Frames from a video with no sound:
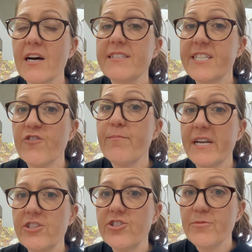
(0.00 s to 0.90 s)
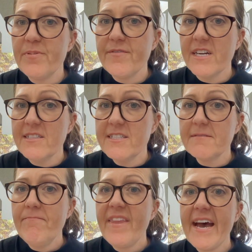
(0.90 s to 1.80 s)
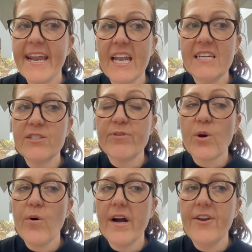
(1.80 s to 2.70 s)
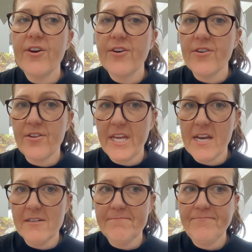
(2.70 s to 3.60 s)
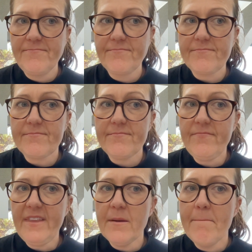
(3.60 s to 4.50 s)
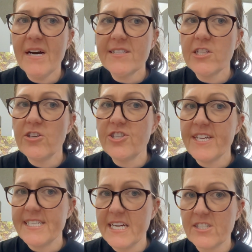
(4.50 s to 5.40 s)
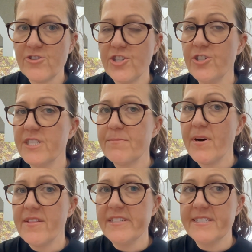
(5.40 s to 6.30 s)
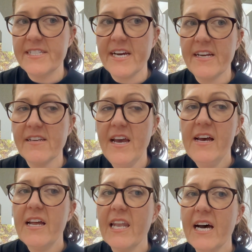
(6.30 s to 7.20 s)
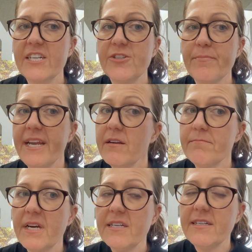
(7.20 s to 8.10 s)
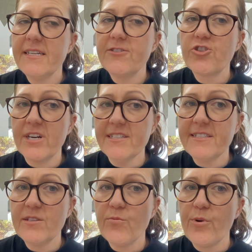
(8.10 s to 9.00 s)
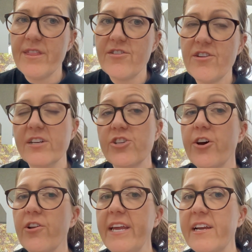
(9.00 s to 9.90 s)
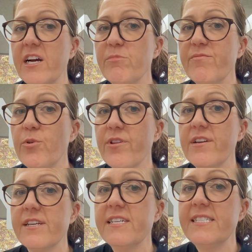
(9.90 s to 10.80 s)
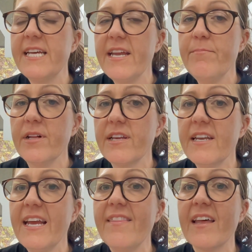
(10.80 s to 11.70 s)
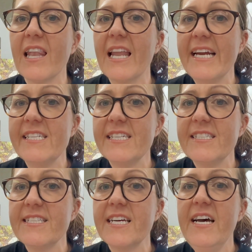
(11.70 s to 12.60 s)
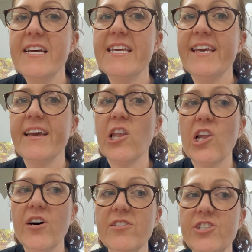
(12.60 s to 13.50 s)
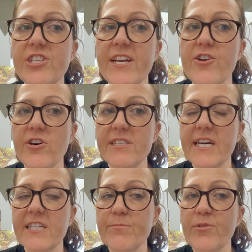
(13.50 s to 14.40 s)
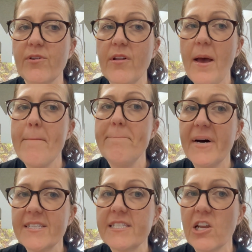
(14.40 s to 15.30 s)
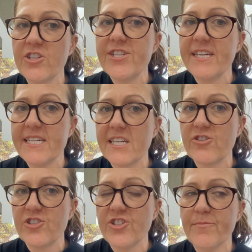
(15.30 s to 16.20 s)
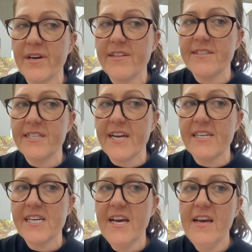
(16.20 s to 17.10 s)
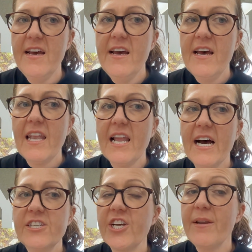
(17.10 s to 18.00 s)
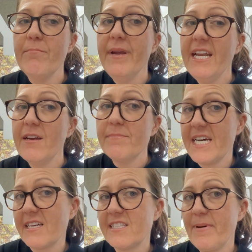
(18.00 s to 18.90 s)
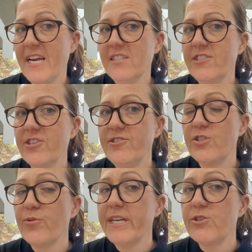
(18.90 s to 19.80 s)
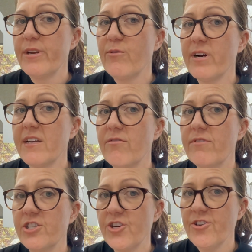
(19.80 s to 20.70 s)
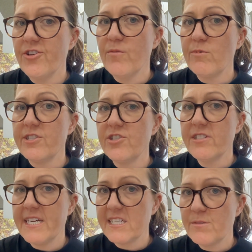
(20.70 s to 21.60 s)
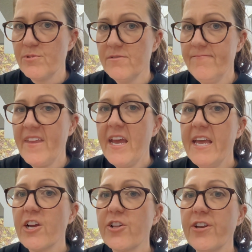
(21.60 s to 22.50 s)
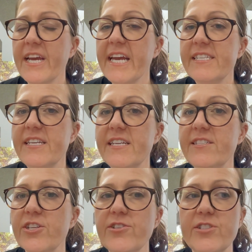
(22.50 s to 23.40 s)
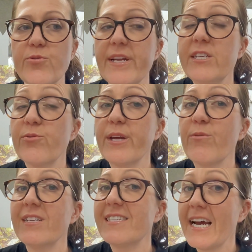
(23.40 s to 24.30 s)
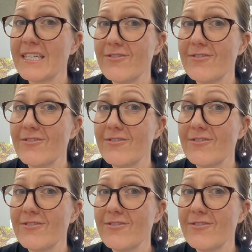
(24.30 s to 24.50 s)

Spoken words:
self-managed super funds, unless required earlier, must lodge their tax returns by this date. Large and medium trusts with a total income of more than 10 million in the latest year lodged and non-taxable must lodge their tax return by this date. Large and medium taxpayers whose 2021 return was non-taxable, including entities whose 2021 tax